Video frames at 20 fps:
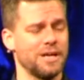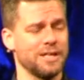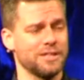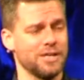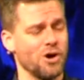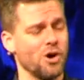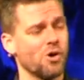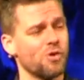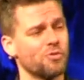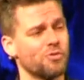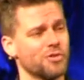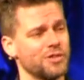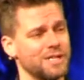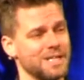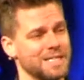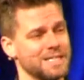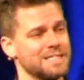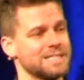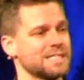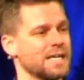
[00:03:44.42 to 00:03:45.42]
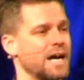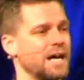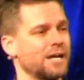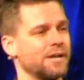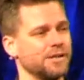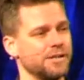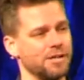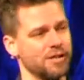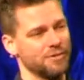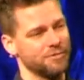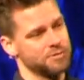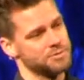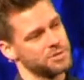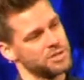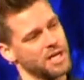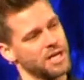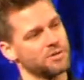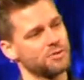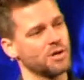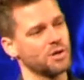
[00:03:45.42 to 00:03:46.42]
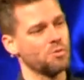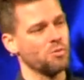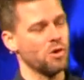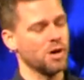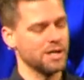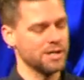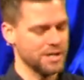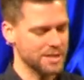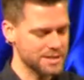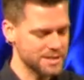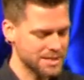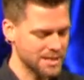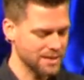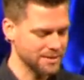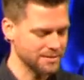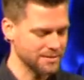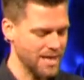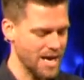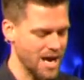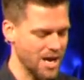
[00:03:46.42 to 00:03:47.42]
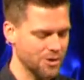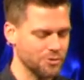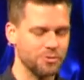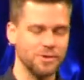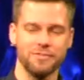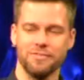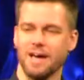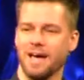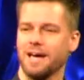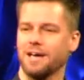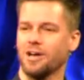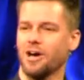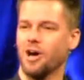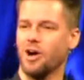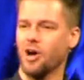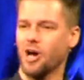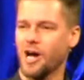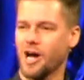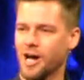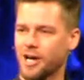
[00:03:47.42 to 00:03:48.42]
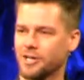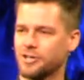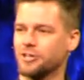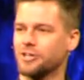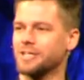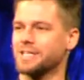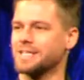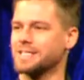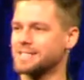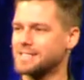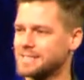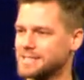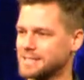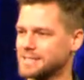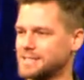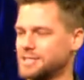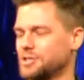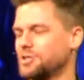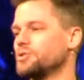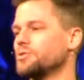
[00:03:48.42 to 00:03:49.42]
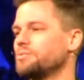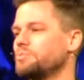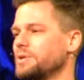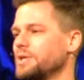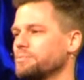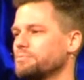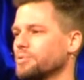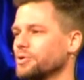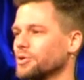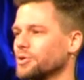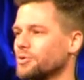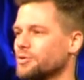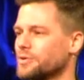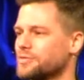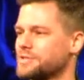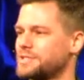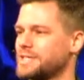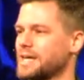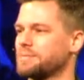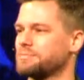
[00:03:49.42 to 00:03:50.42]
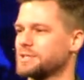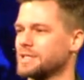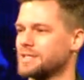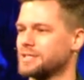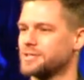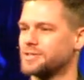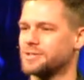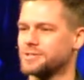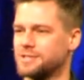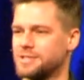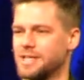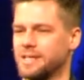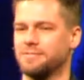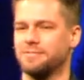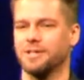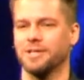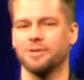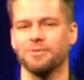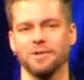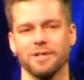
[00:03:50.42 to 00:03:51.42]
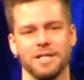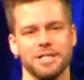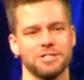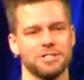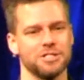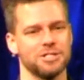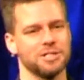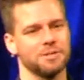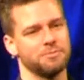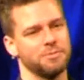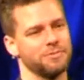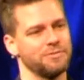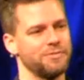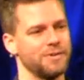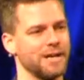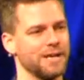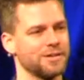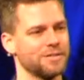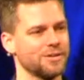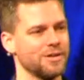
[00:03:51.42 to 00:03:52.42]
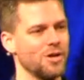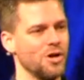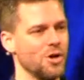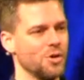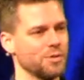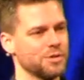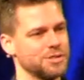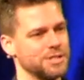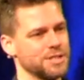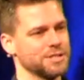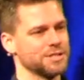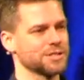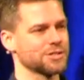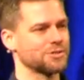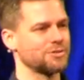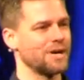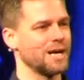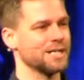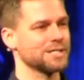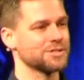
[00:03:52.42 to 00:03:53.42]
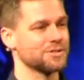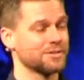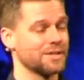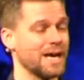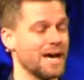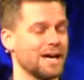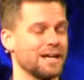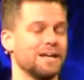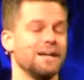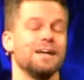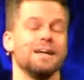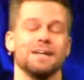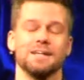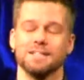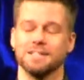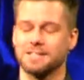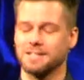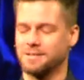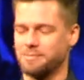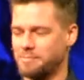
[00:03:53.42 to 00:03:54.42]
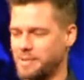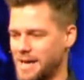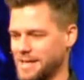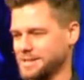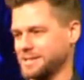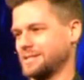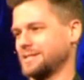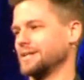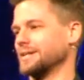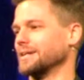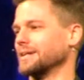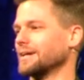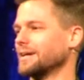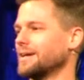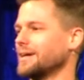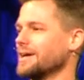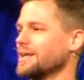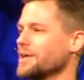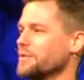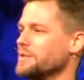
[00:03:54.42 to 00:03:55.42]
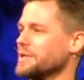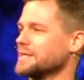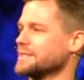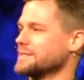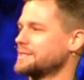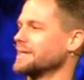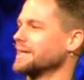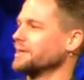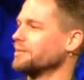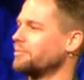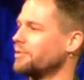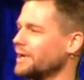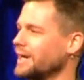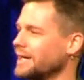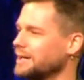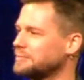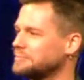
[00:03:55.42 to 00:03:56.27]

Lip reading: that over the entire year, from January 1 until now, we've had 162 people who have stepped into saving relationship and faith with Jesus Christ. So that is the best thing that we can celebrate.